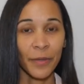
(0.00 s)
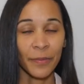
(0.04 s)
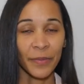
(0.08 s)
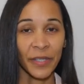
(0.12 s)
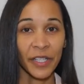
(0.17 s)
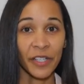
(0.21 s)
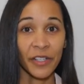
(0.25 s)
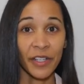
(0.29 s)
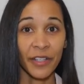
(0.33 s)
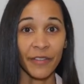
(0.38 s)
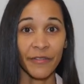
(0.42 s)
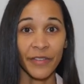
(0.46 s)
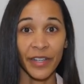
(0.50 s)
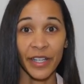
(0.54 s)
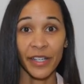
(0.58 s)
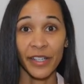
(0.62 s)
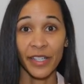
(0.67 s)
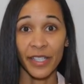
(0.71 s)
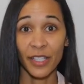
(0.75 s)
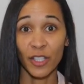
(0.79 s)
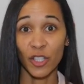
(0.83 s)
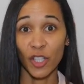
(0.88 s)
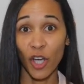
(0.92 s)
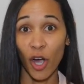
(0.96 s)
appearing
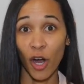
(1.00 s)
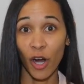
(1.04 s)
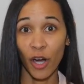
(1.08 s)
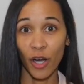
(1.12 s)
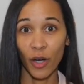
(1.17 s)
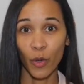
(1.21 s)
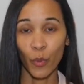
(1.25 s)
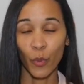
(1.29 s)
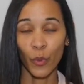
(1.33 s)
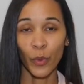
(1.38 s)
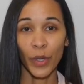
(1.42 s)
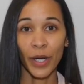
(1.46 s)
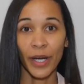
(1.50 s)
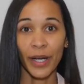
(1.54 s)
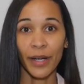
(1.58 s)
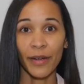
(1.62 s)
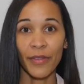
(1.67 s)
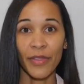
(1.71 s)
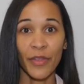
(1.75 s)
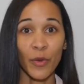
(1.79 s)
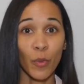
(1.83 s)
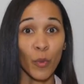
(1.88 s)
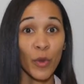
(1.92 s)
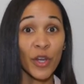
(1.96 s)
very dark
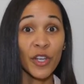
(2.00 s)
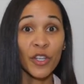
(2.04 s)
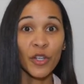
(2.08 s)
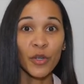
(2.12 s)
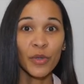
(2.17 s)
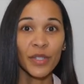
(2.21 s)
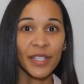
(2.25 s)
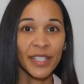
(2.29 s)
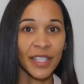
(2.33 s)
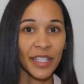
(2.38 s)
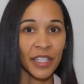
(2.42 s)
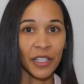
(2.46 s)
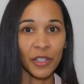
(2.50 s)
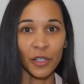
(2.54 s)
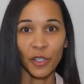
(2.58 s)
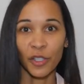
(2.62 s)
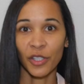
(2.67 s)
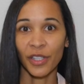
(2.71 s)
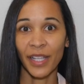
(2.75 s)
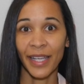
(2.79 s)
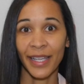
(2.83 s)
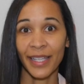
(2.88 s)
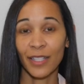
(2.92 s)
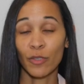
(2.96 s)
where the window is gonna
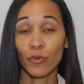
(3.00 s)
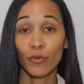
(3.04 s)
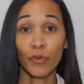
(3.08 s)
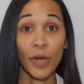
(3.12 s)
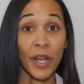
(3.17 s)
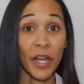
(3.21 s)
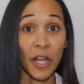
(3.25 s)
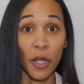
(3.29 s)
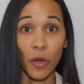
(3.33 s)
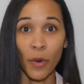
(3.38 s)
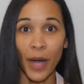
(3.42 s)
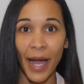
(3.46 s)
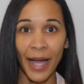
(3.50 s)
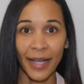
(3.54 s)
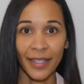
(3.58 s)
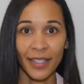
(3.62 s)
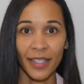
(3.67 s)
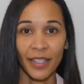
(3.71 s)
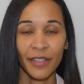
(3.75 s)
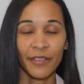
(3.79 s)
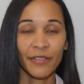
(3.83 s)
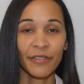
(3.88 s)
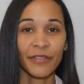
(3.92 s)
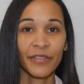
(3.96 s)
look like it's
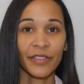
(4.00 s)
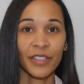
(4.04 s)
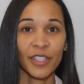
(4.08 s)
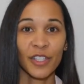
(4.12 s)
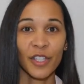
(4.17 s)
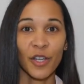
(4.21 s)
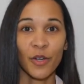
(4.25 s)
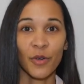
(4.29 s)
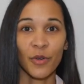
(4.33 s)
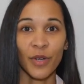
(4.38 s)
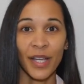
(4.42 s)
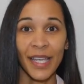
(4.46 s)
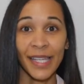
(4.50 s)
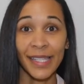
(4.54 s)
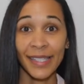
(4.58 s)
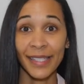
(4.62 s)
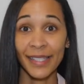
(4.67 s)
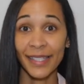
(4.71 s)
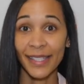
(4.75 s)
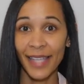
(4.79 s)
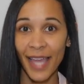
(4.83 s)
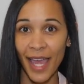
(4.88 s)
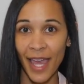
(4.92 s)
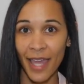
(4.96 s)
radioactive. So
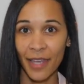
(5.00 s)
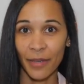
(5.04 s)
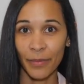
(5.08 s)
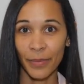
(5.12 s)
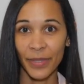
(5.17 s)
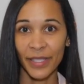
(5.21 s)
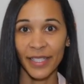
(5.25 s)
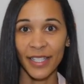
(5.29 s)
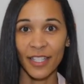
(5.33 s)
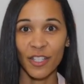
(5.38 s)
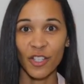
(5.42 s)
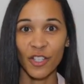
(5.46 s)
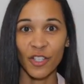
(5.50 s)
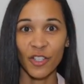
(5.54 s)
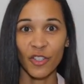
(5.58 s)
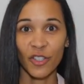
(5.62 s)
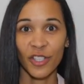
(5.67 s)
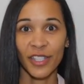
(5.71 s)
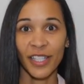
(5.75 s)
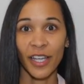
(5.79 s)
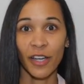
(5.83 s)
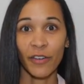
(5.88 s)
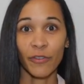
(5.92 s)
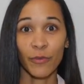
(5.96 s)
instead, position
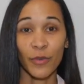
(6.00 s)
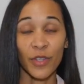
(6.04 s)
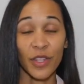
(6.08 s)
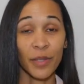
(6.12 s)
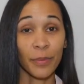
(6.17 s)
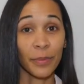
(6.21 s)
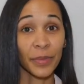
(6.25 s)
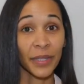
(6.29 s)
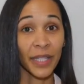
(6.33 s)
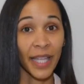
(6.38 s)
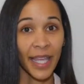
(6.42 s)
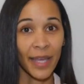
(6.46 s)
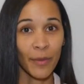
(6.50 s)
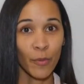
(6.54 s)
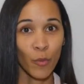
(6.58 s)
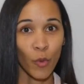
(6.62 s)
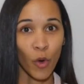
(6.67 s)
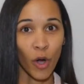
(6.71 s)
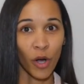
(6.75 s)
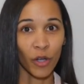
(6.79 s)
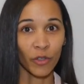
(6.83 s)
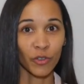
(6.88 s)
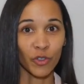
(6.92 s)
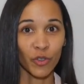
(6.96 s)
yourself with a plain
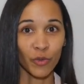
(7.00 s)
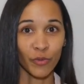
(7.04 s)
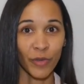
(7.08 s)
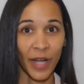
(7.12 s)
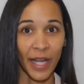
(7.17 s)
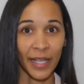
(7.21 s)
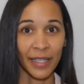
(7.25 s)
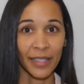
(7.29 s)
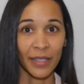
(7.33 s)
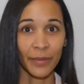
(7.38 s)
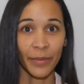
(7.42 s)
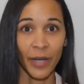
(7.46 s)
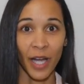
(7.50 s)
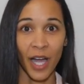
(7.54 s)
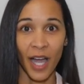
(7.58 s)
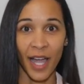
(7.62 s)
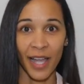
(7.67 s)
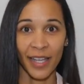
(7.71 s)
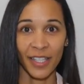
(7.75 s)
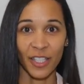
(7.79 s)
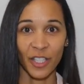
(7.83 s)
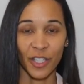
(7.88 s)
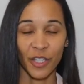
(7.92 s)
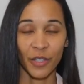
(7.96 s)
wall directly
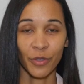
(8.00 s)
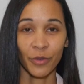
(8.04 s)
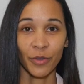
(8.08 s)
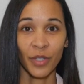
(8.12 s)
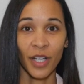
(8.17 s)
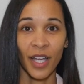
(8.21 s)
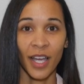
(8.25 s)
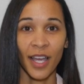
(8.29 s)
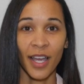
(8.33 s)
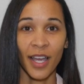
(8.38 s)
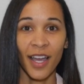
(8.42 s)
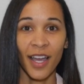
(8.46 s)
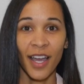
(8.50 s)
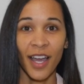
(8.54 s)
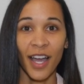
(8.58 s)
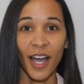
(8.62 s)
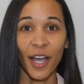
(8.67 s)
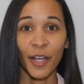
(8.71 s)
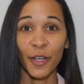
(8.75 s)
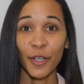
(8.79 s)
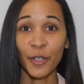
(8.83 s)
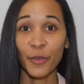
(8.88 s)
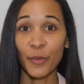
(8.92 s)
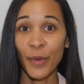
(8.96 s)
behind you.
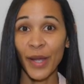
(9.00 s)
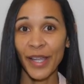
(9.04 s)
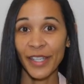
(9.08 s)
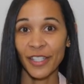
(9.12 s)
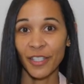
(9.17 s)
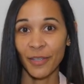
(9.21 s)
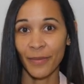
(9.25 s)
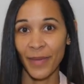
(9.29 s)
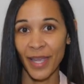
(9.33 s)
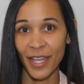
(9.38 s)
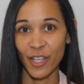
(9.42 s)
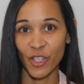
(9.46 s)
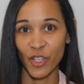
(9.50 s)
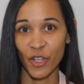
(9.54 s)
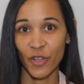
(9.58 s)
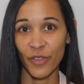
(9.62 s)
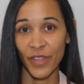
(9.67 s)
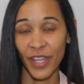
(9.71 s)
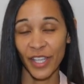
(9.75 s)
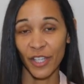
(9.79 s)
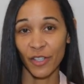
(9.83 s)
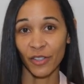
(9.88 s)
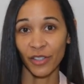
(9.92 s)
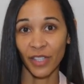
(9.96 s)
A good way to make sure
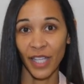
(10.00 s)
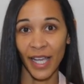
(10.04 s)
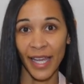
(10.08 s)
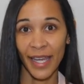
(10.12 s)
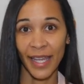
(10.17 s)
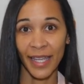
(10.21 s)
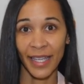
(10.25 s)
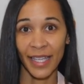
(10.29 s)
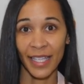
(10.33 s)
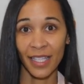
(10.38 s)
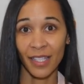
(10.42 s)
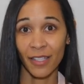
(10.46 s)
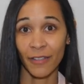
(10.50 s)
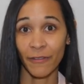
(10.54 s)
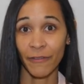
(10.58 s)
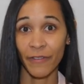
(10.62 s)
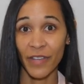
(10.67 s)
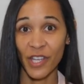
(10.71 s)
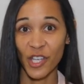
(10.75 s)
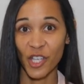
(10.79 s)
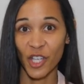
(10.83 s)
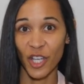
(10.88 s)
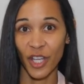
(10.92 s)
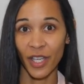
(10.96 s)
that your lighting is
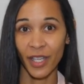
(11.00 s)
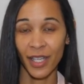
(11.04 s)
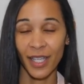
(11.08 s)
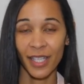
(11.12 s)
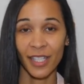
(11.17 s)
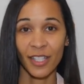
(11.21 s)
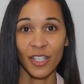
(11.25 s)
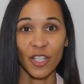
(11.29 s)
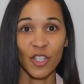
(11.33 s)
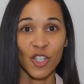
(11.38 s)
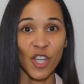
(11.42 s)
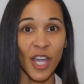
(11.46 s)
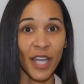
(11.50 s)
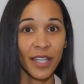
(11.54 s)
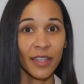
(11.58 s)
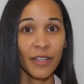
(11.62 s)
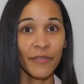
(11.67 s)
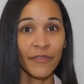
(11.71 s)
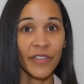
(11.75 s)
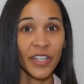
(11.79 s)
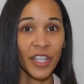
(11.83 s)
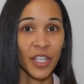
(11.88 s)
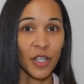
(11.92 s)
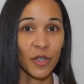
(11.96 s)
sufficient is to check
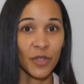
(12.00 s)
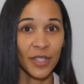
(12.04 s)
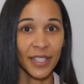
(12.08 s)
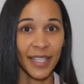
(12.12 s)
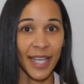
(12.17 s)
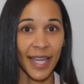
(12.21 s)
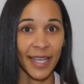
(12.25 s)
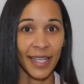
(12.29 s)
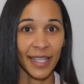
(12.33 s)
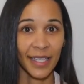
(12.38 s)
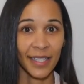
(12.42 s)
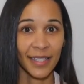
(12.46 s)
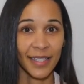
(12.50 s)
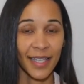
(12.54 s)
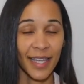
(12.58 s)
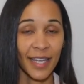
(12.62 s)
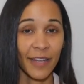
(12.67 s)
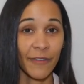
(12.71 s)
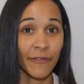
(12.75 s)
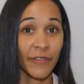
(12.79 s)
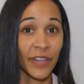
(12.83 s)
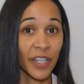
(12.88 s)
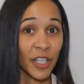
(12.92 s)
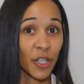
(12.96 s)
the video settings
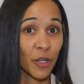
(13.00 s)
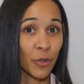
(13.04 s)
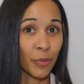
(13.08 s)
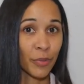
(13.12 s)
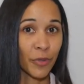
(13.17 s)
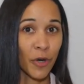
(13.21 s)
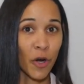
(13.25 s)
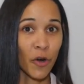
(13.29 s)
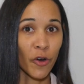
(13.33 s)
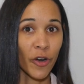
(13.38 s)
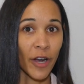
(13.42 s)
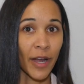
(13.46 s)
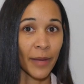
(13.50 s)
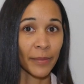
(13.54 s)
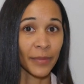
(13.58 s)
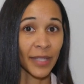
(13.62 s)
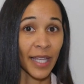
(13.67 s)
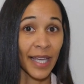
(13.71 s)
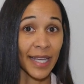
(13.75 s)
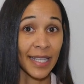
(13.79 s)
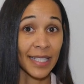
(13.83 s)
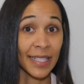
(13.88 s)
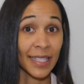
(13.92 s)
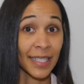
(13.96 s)
in a video program
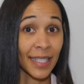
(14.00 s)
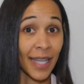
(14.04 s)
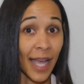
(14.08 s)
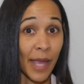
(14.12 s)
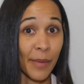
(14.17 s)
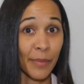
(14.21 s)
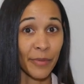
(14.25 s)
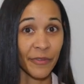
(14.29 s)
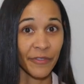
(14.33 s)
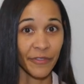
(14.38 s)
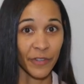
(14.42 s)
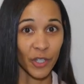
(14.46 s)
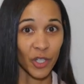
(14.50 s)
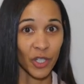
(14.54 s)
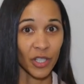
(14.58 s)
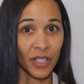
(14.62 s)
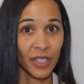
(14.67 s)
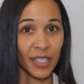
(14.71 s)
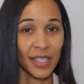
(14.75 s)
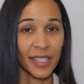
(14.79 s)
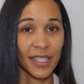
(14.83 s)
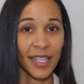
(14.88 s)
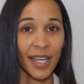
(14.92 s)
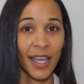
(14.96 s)
like Skype
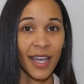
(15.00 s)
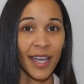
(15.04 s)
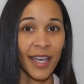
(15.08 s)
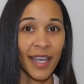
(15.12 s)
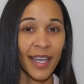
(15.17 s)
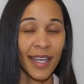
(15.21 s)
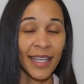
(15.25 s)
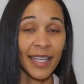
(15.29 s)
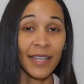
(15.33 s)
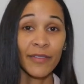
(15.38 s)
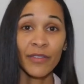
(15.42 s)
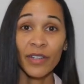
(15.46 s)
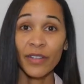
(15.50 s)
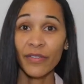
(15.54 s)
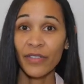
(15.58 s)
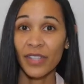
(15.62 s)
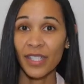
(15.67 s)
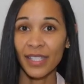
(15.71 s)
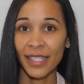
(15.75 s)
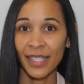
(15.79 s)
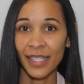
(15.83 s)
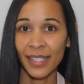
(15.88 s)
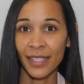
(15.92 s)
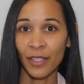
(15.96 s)
first. Even if
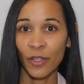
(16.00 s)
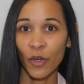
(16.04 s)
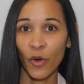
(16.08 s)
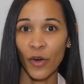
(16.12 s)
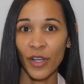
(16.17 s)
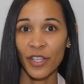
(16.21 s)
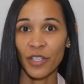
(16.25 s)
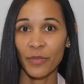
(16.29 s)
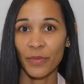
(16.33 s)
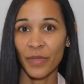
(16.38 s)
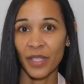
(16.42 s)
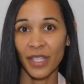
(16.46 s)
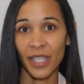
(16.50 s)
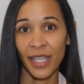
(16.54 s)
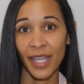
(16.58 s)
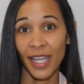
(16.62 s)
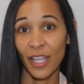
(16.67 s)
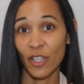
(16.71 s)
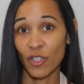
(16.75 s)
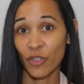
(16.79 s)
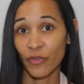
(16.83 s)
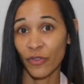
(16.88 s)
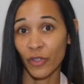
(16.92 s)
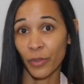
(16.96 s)
this isn't going to be the
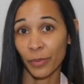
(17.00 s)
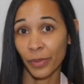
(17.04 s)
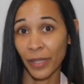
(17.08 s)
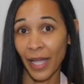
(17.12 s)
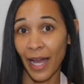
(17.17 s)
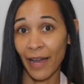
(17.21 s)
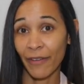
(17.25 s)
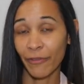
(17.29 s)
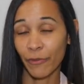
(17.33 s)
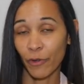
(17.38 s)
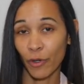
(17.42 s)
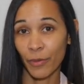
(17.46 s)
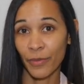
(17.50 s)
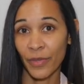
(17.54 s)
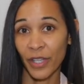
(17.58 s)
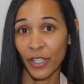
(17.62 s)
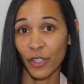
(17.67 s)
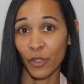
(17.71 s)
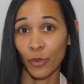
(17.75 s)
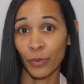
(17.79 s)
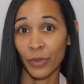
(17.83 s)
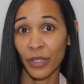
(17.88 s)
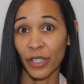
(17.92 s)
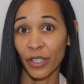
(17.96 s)
interview platform that
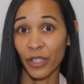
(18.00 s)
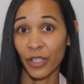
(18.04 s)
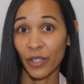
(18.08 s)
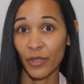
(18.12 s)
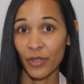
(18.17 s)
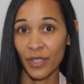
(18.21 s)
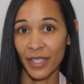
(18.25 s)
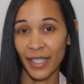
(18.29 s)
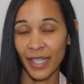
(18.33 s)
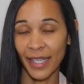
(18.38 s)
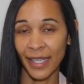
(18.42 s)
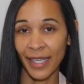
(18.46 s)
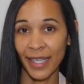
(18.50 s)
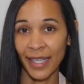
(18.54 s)
you'll be using,